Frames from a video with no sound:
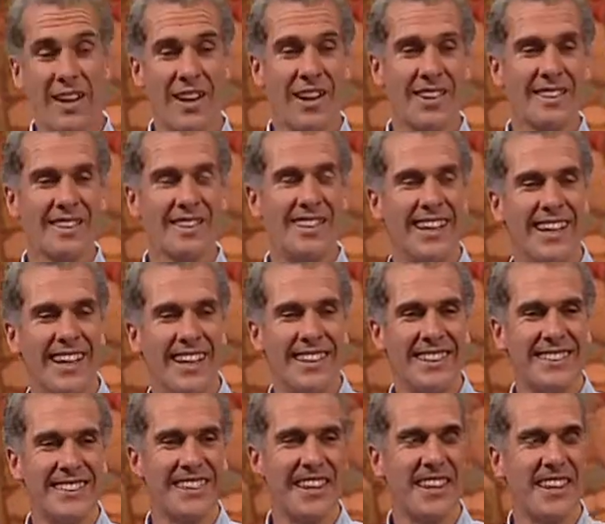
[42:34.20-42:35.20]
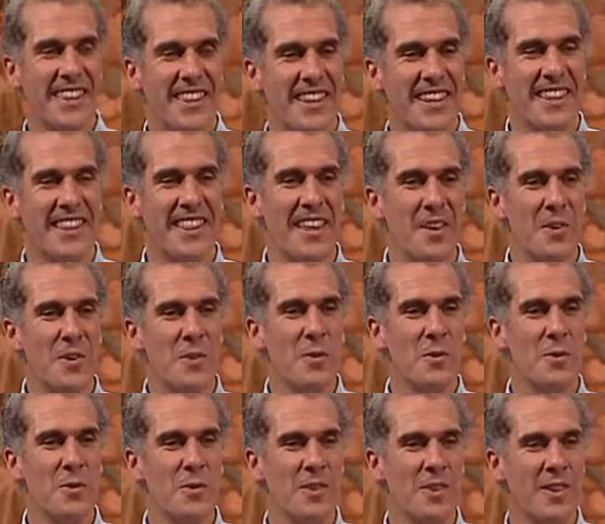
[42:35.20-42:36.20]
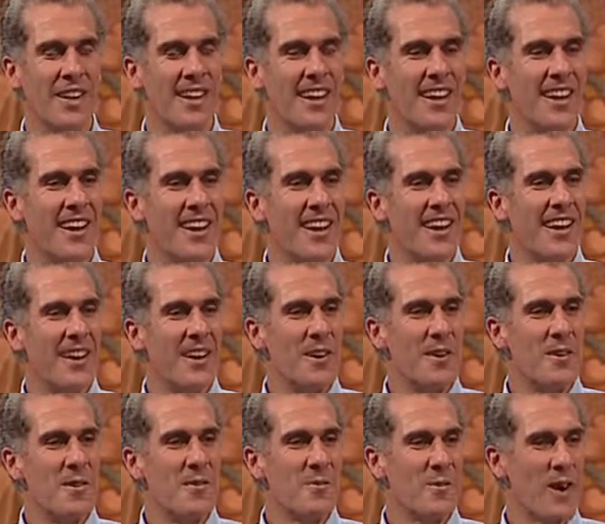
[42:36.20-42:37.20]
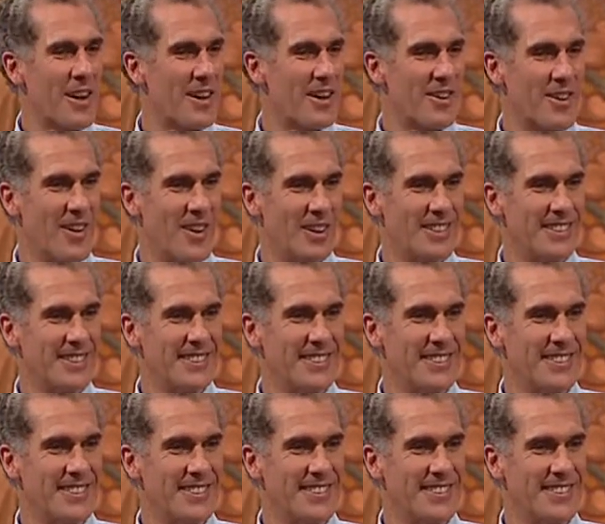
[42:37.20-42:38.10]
answer is that they all wear a cross.